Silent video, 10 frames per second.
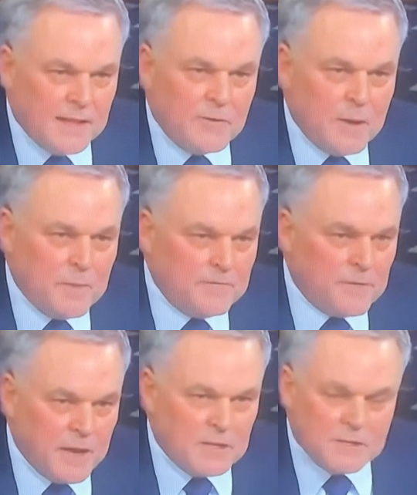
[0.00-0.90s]
follow-up
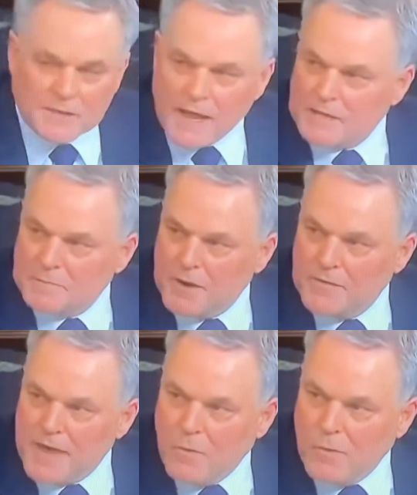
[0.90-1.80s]
information to the
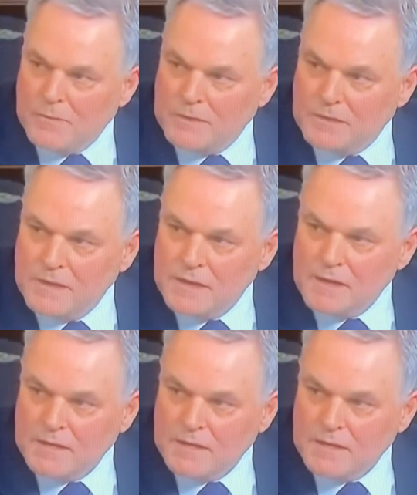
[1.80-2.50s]
taxpayer, that one would